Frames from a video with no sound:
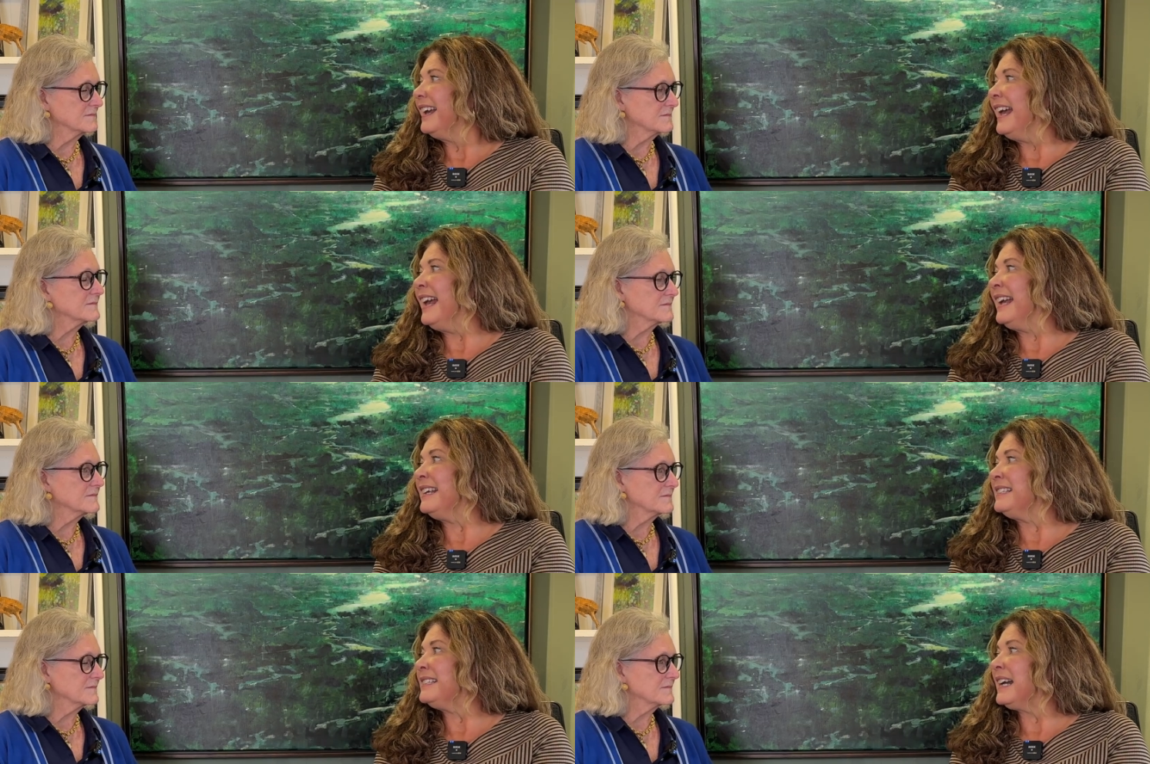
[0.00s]

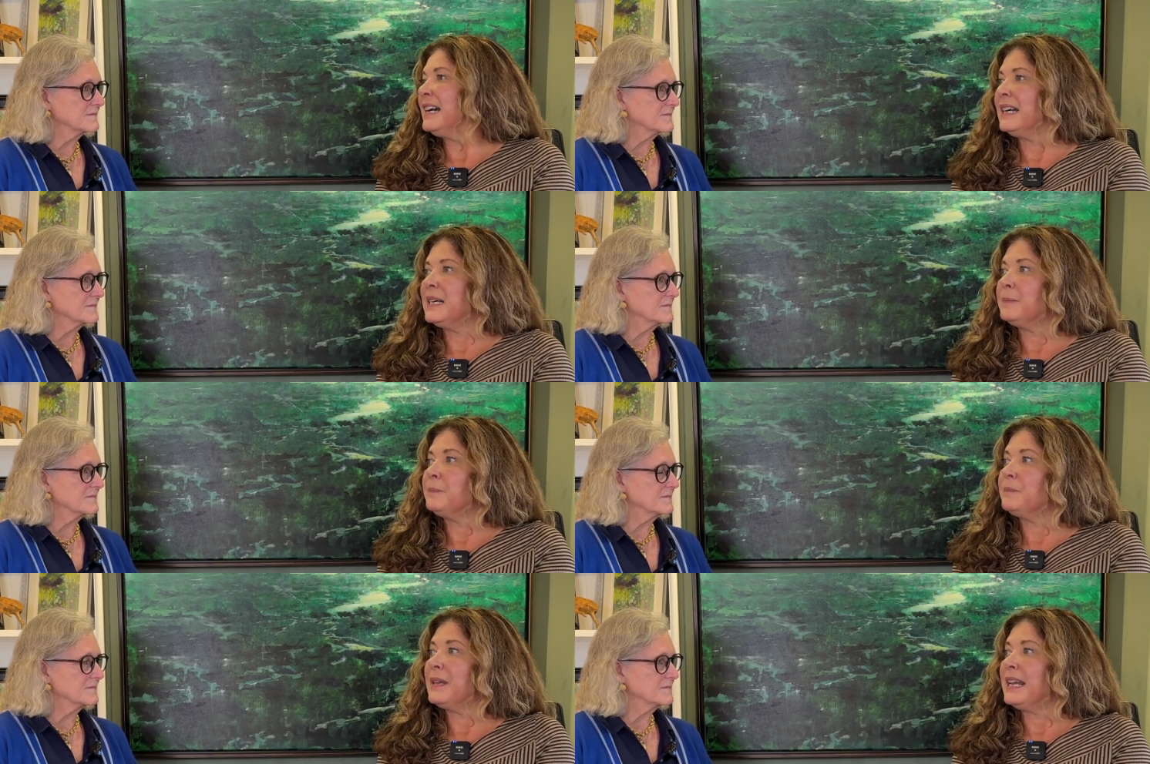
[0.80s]
Speaker 1: And
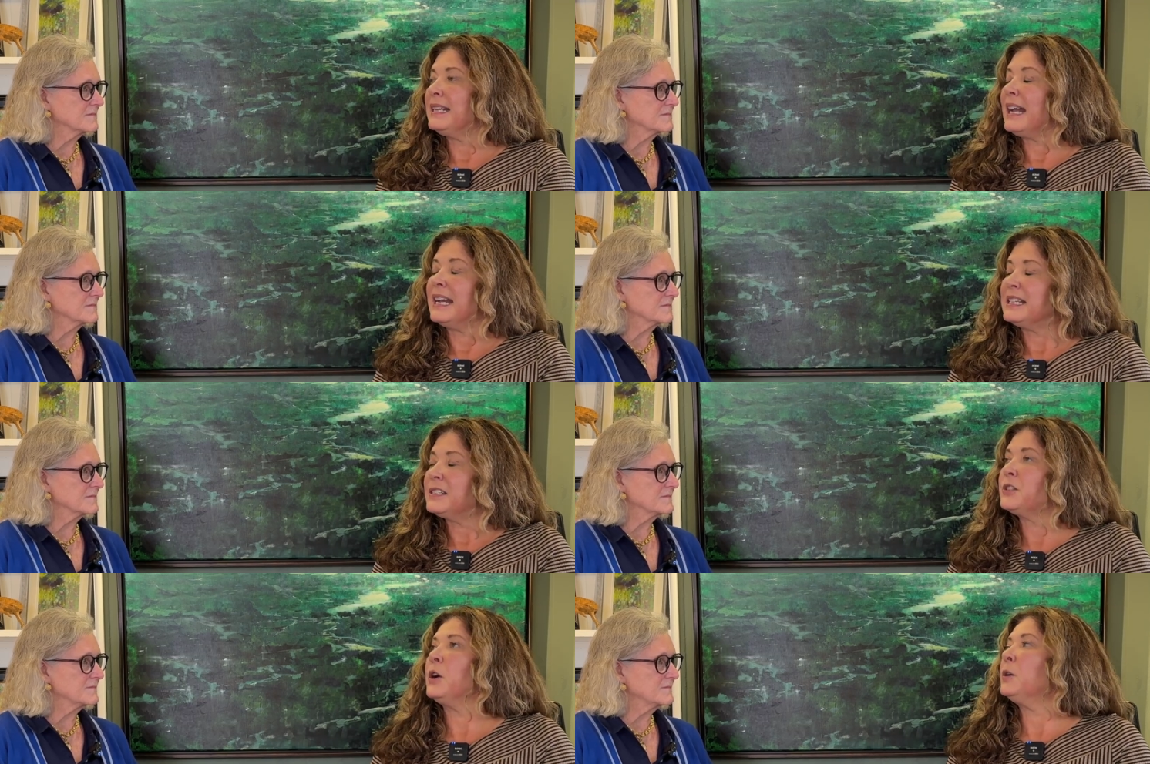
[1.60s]
um, and I
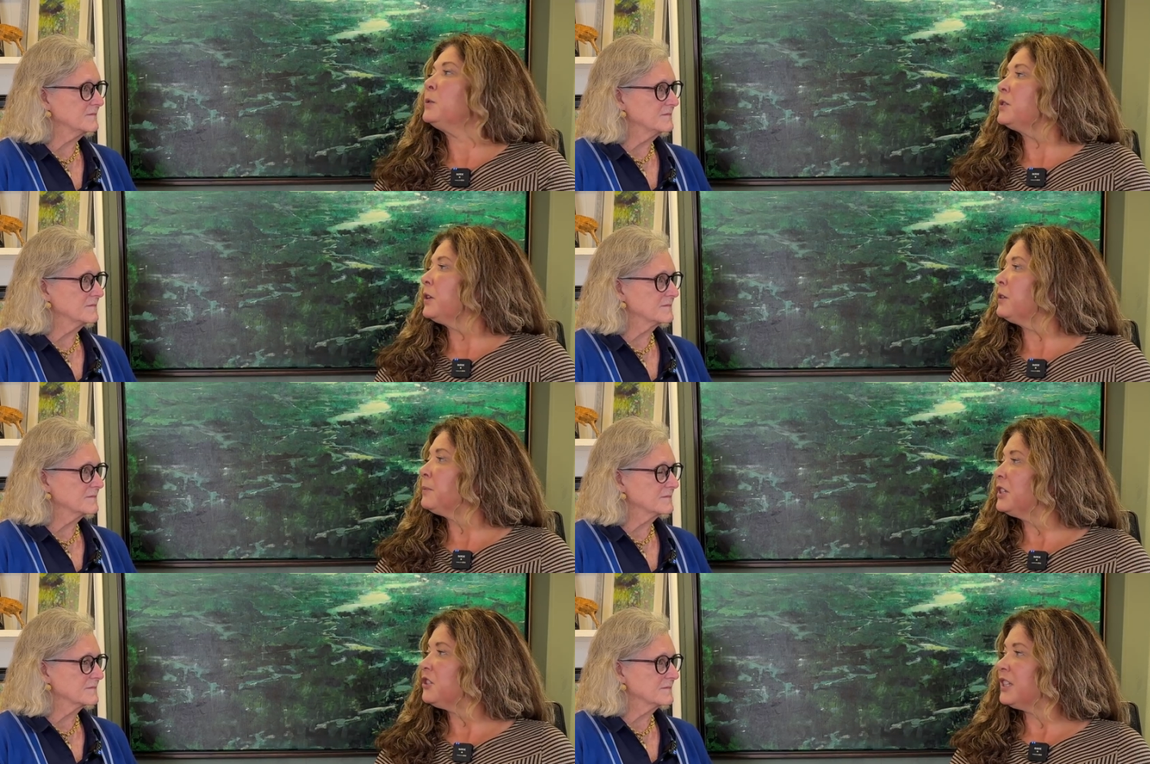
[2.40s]
so so
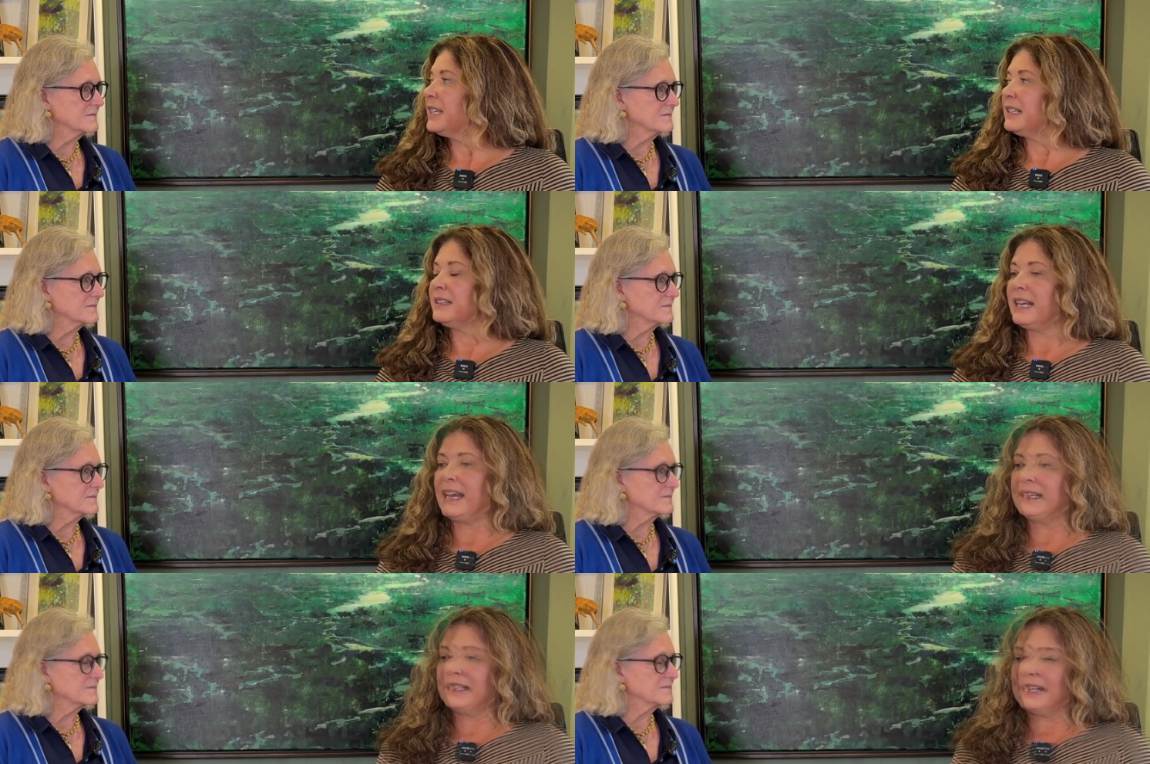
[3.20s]
appreciated
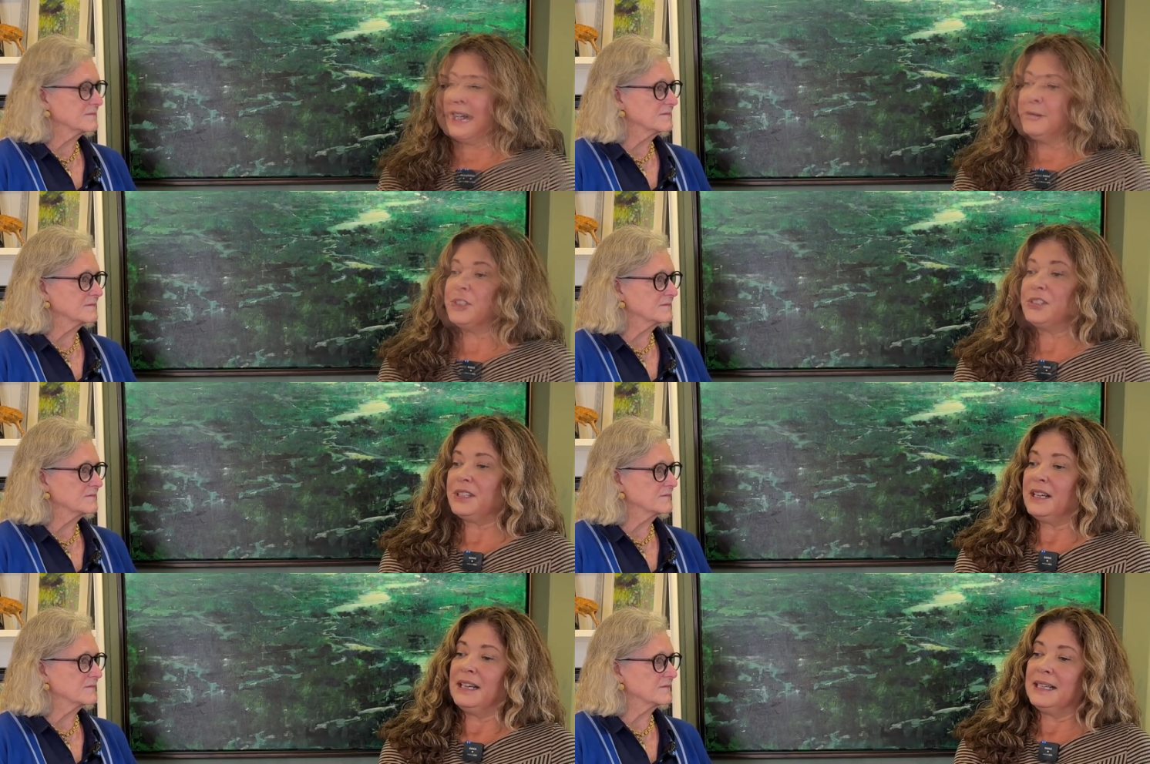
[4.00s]
that, and I was
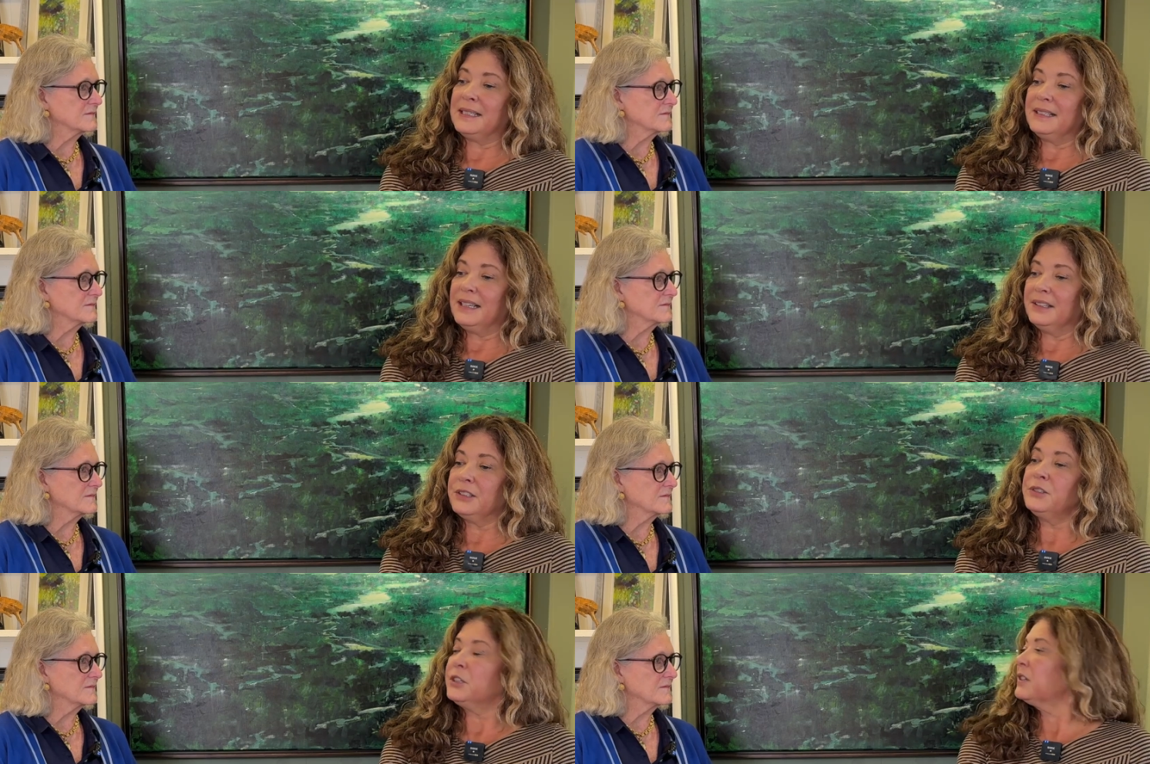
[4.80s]
uh, a
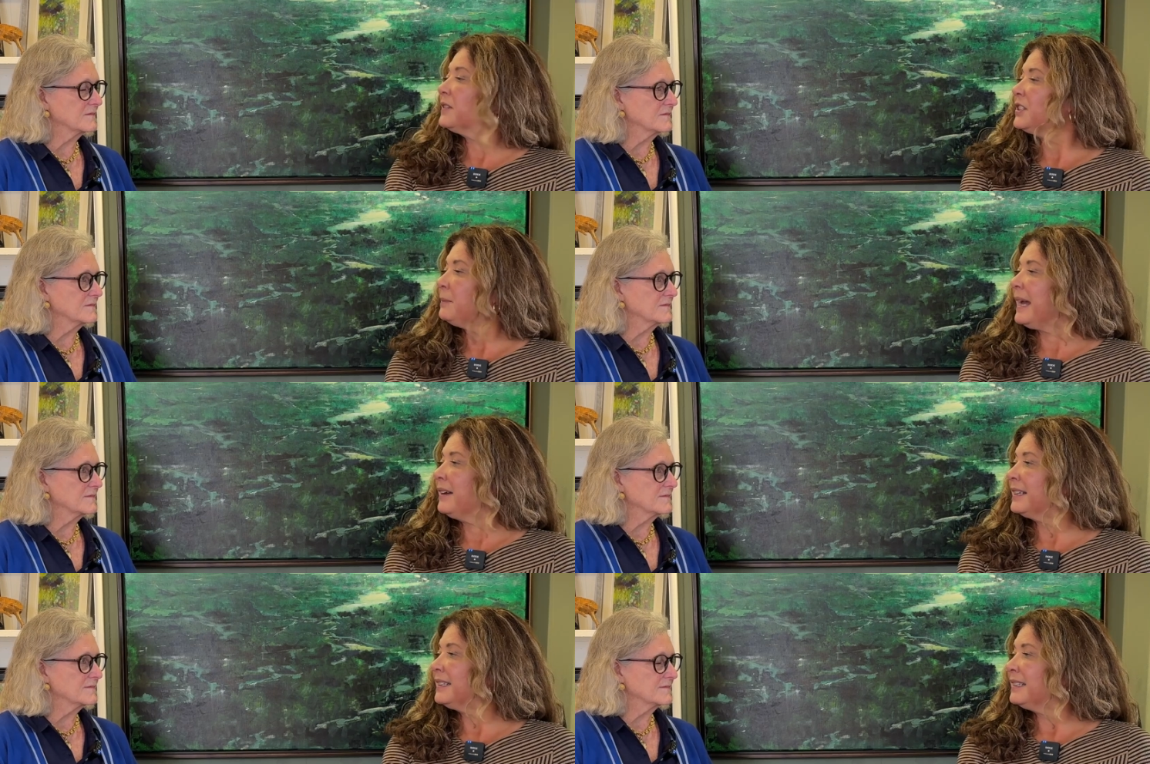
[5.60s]
little nervous
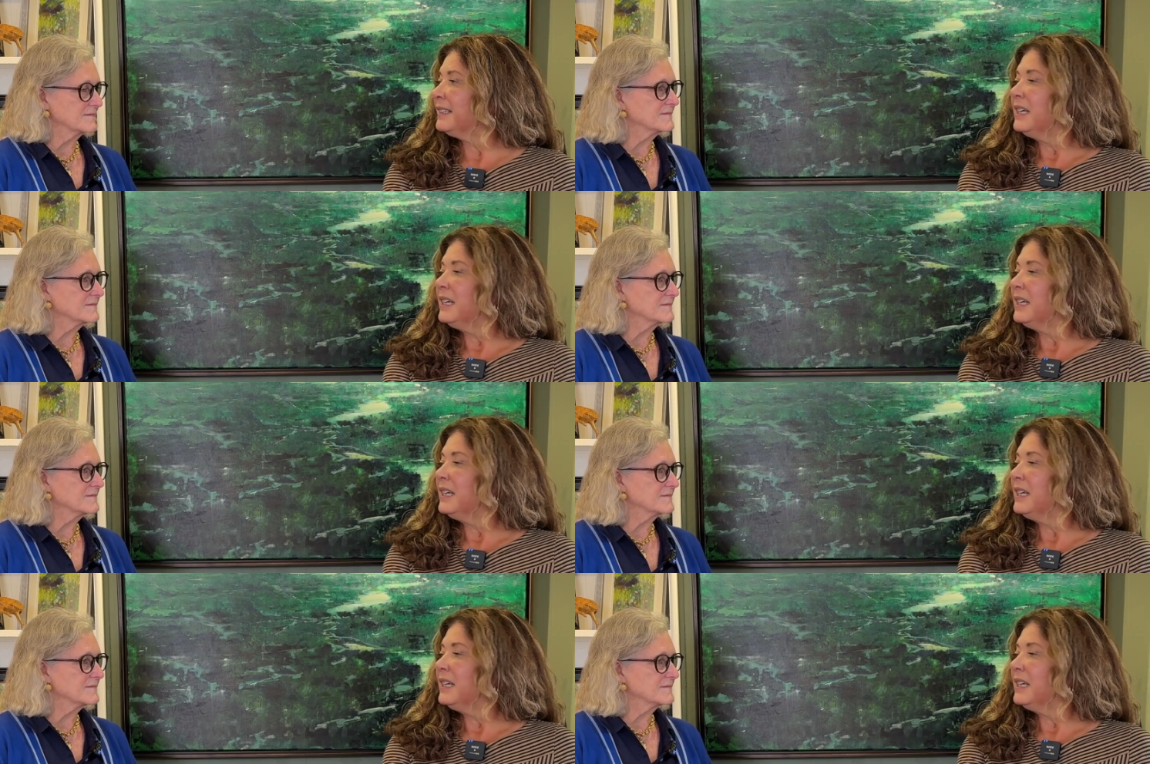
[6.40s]
about it,